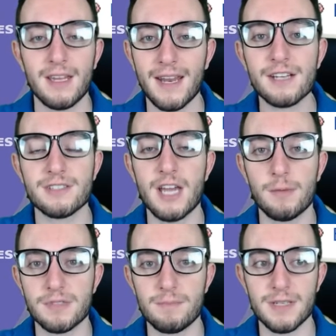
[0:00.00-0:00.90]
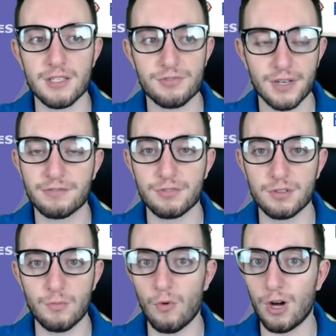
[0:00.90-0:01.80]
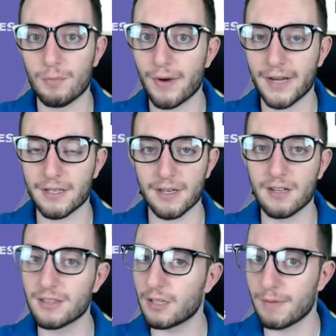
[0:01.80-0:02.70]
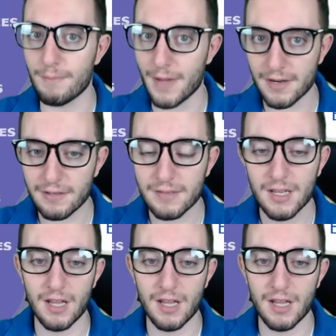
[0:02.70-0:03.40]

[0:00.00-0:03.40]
It actually helps it be a Trick Room wall breaker a little bit better.